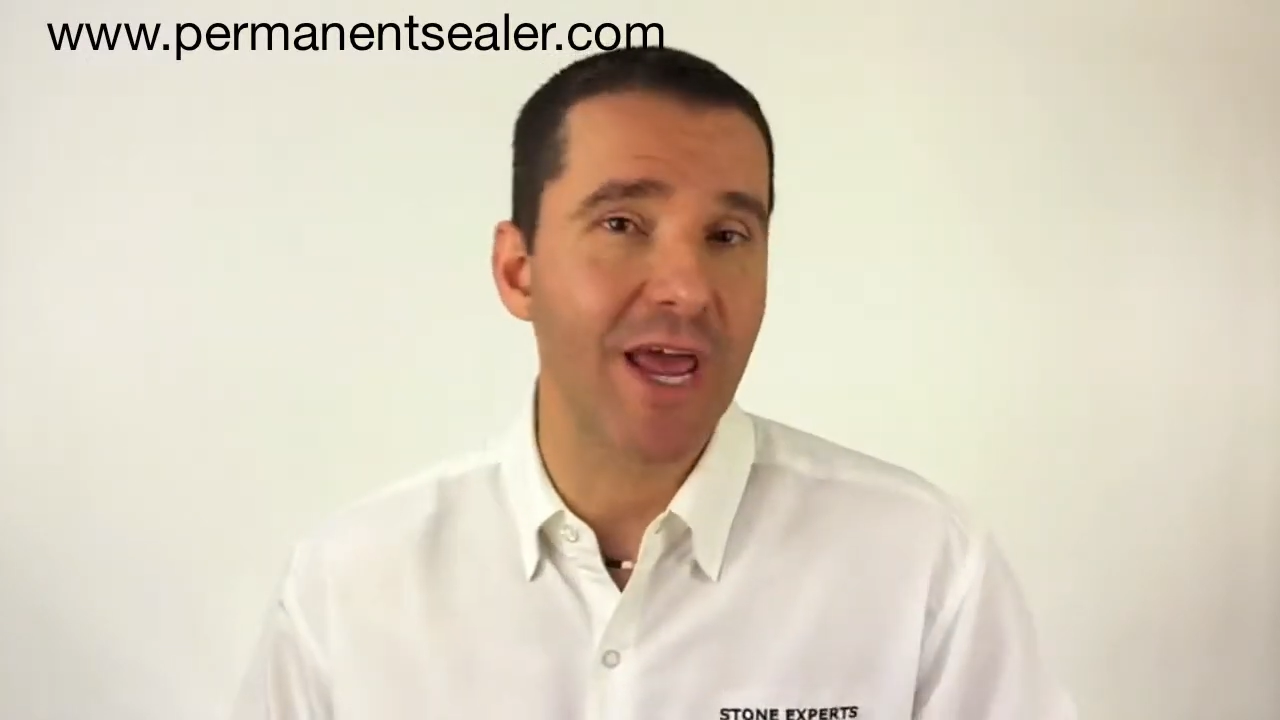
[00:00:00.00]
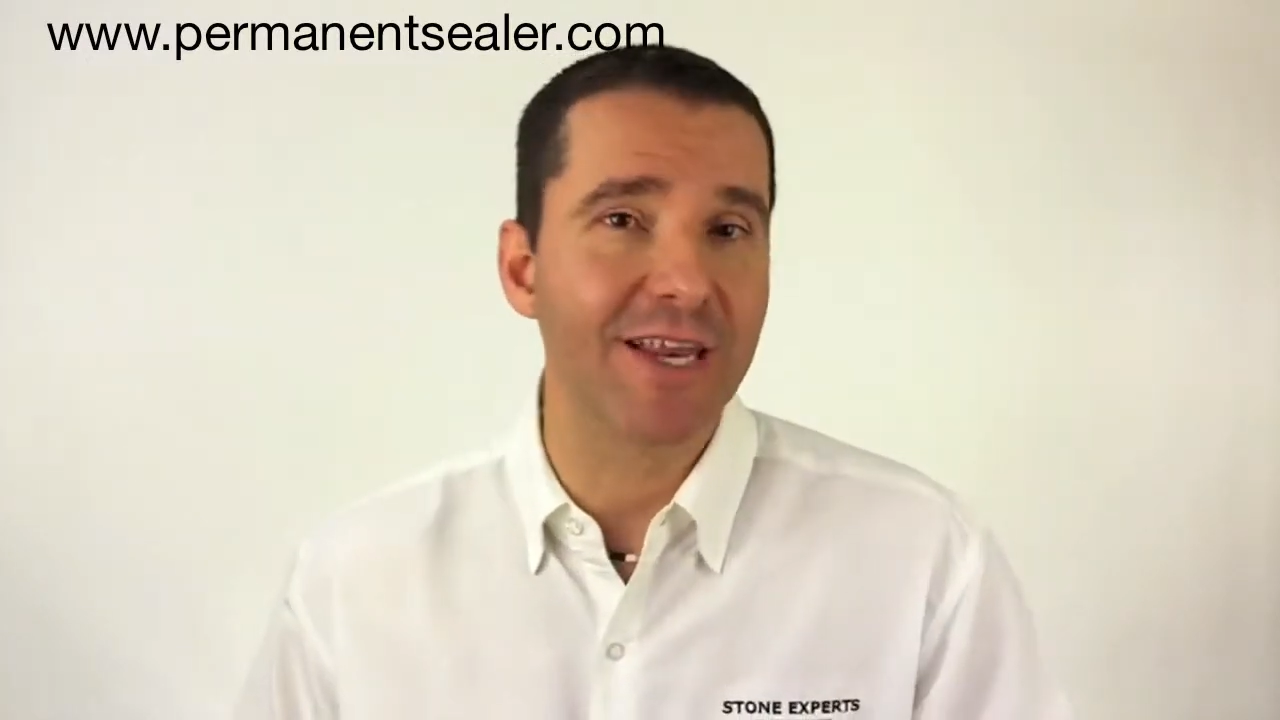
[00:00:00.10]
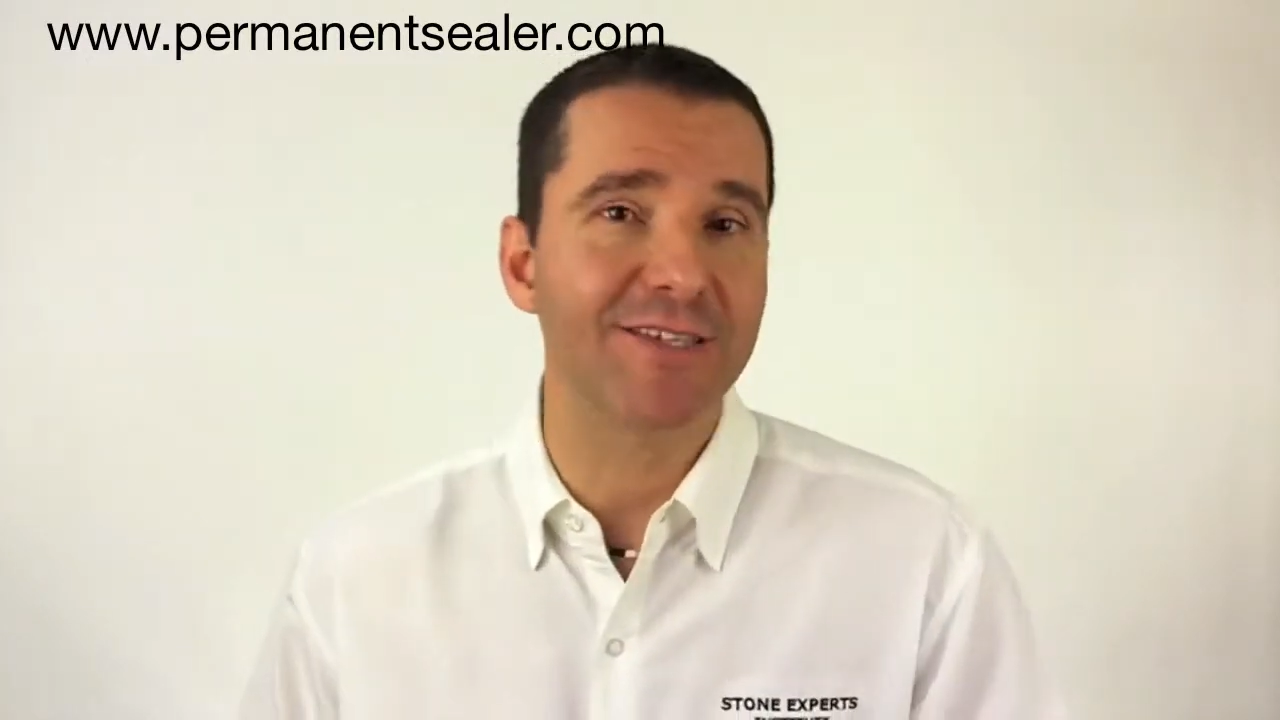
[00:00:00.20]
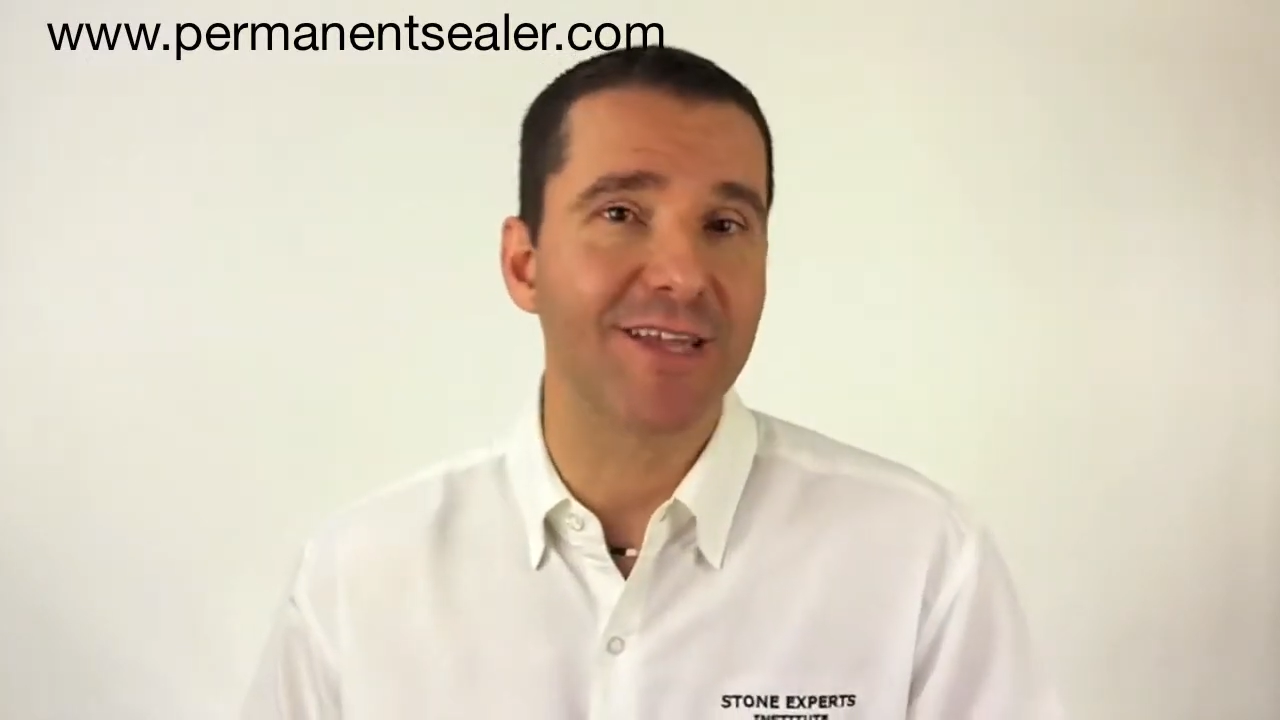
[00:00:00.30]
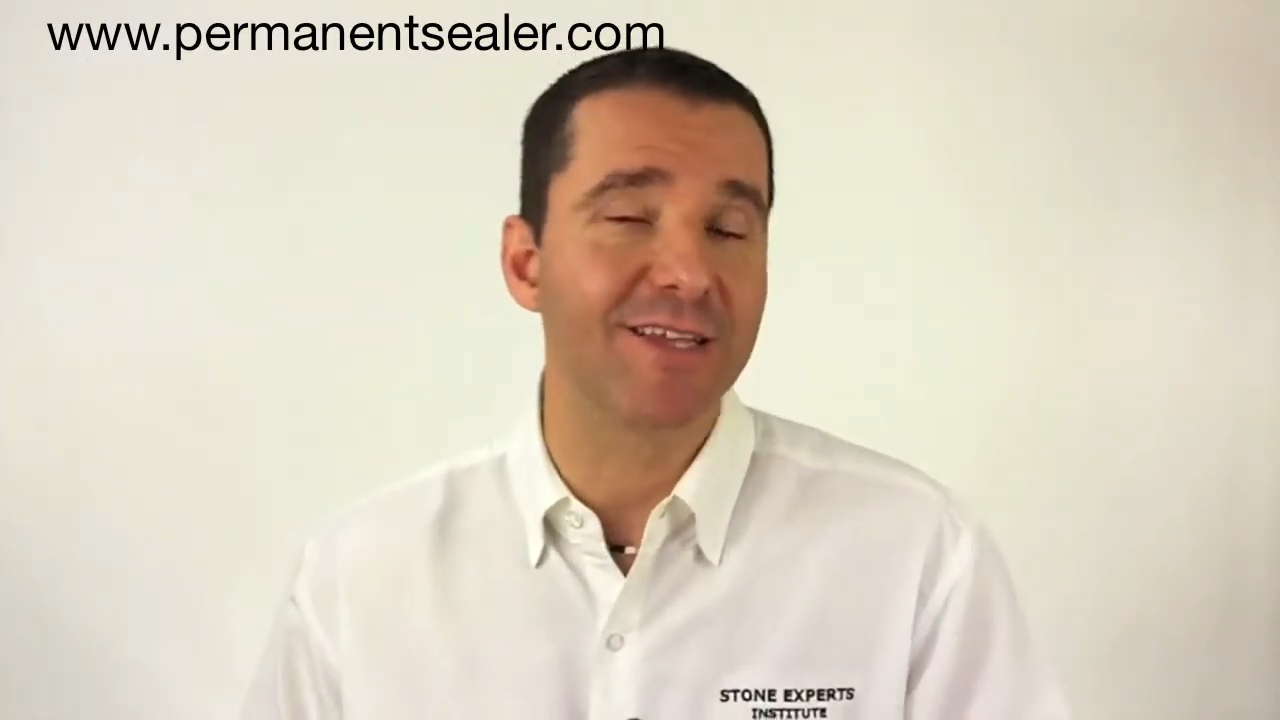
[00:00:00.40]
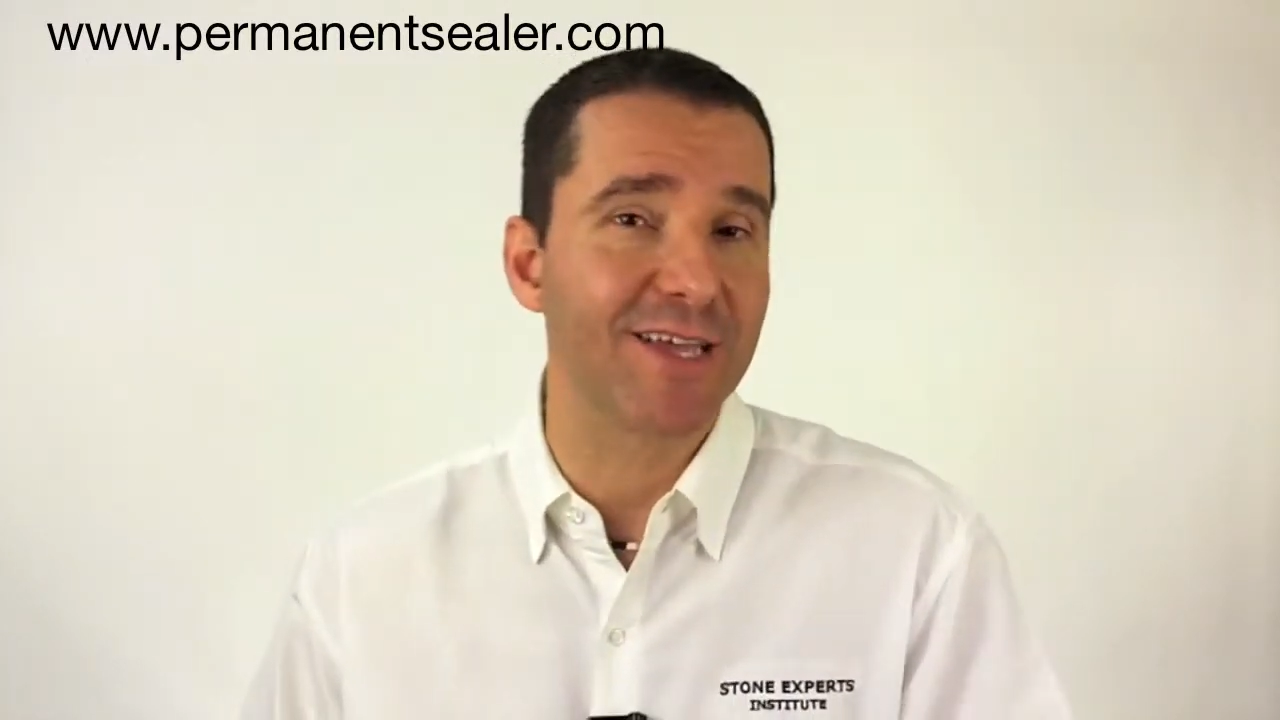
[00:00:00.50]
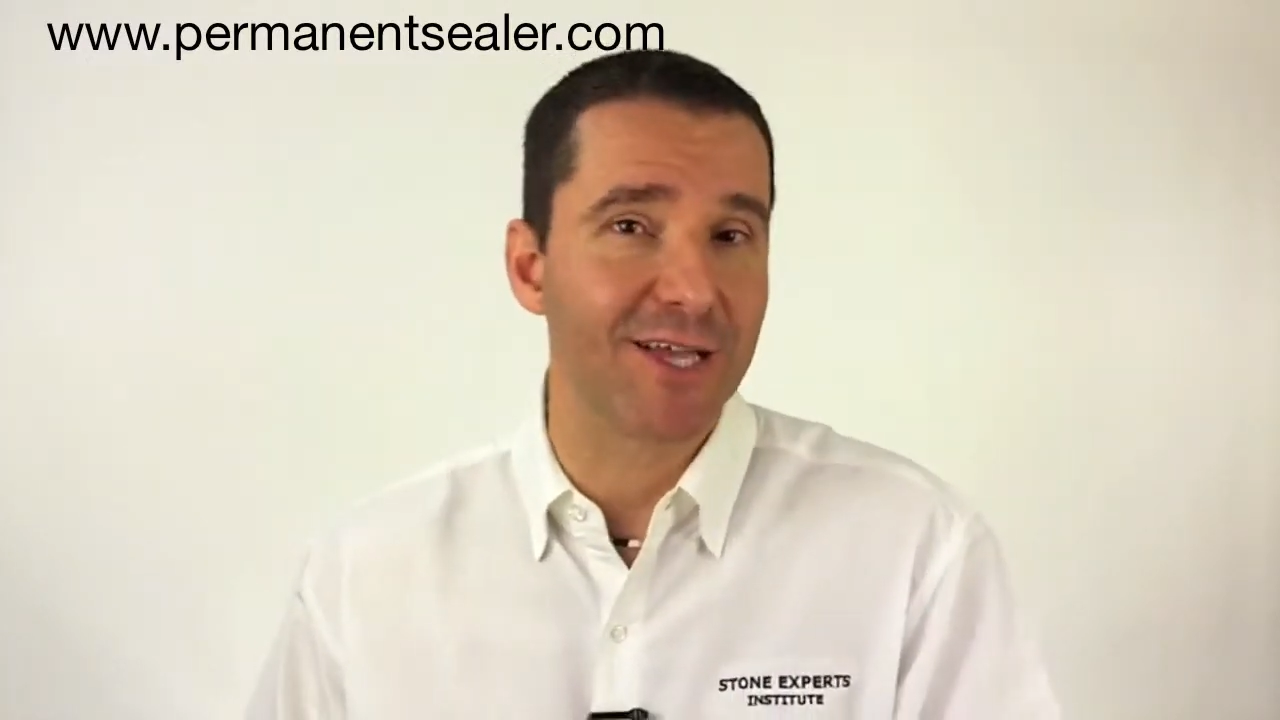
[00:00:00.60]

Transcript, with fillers: United States